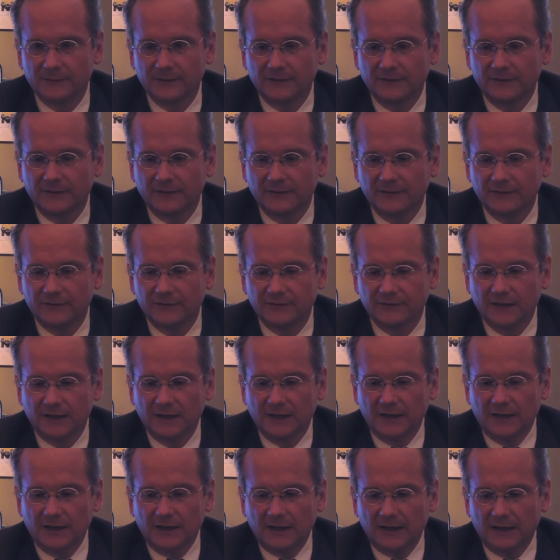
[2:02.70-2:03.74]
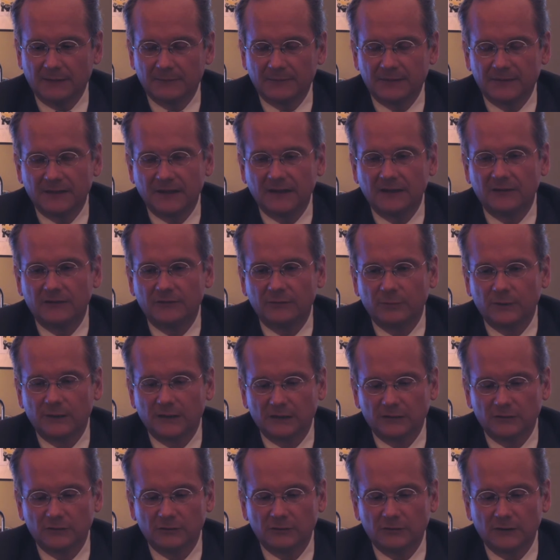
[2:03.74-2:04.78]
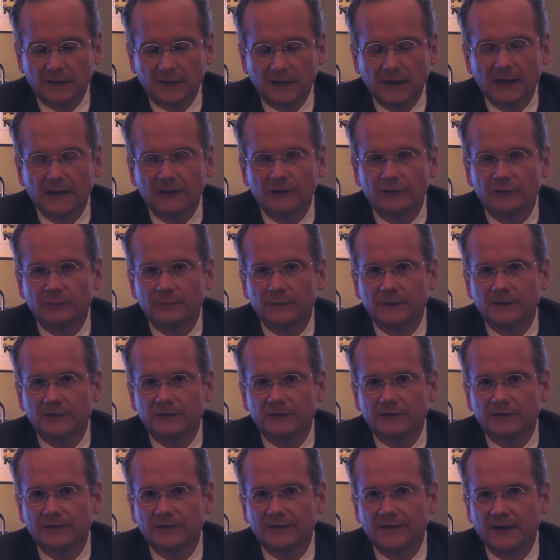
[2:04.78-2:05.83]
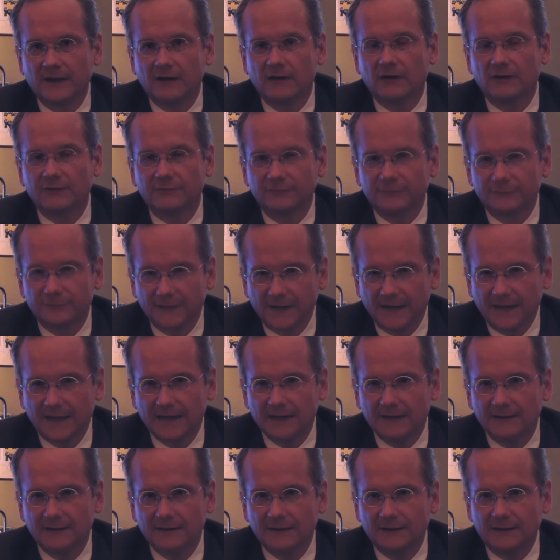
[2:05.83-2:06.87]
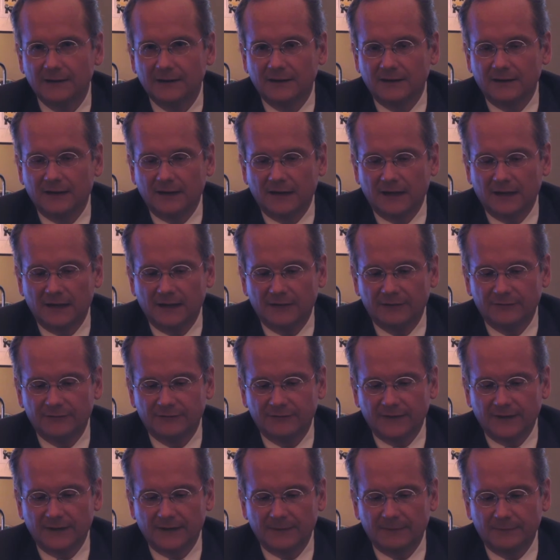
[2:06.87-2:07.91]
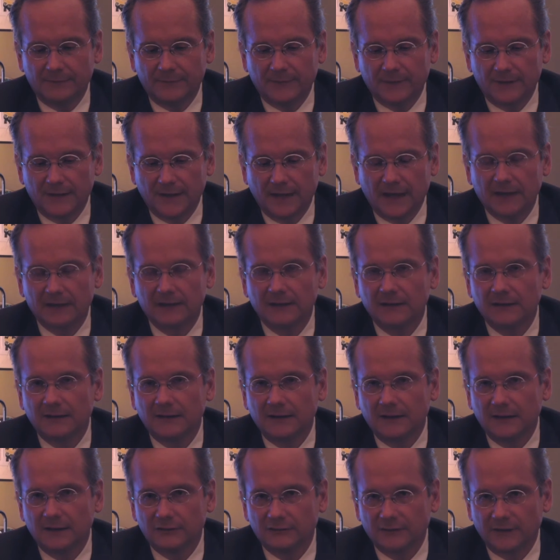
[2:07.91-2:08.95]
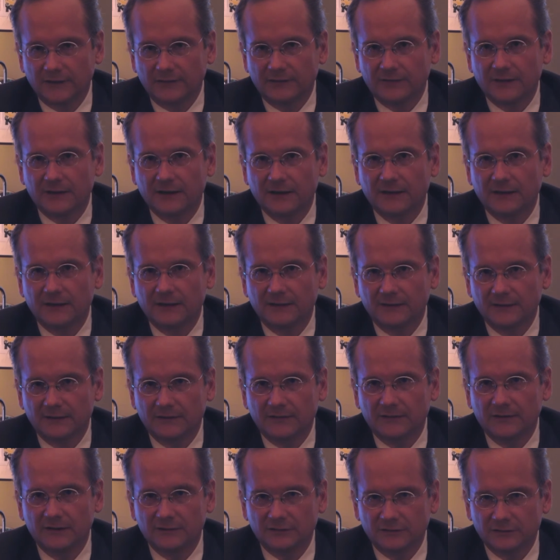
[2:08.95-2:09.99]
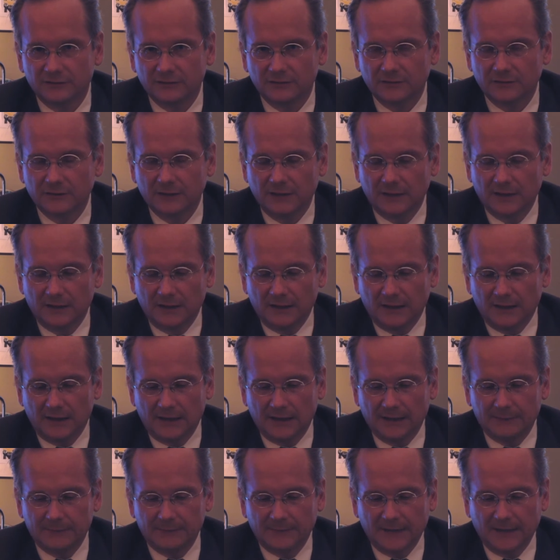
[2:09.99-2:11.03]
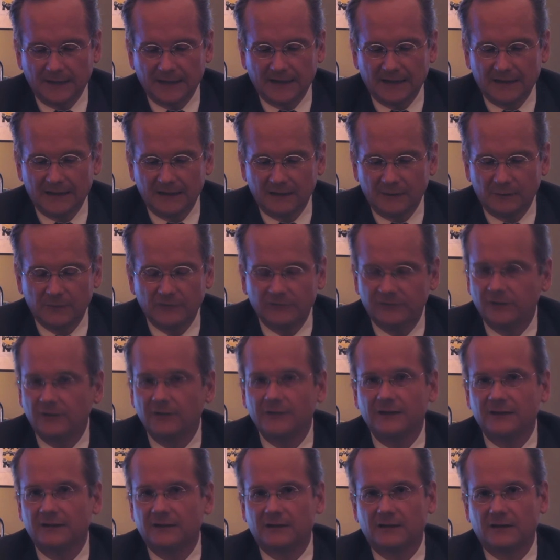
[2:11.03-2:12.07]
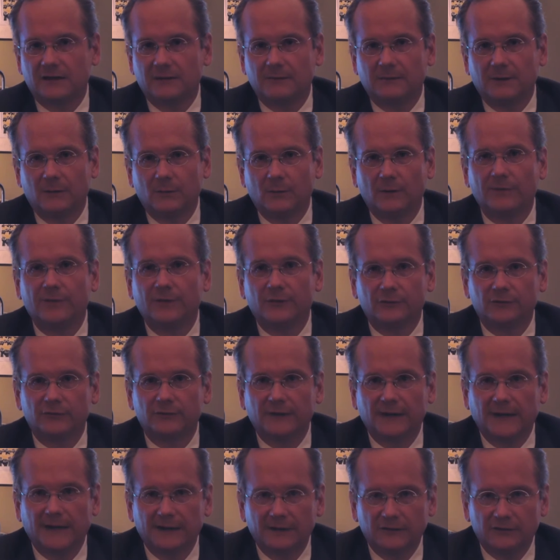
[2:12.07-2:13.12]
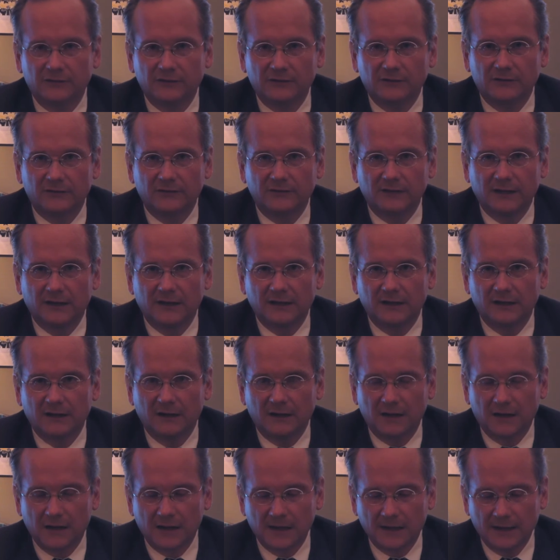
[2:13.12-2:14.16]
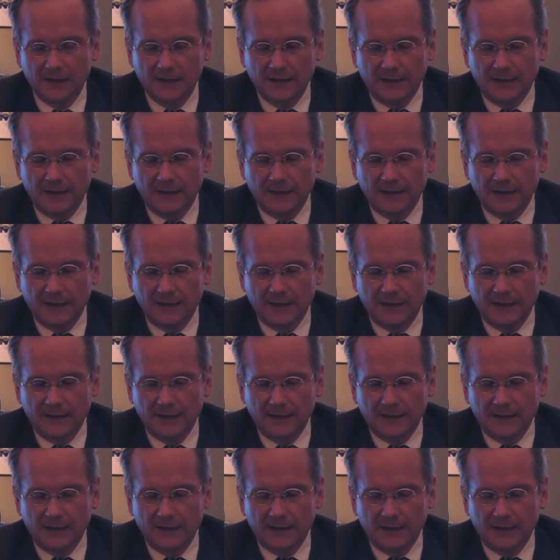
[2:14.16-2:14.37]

in the sense of things we could do to congressmen so that they are afraid of not addressing this issue. And I think we still need to think about what those strategies are.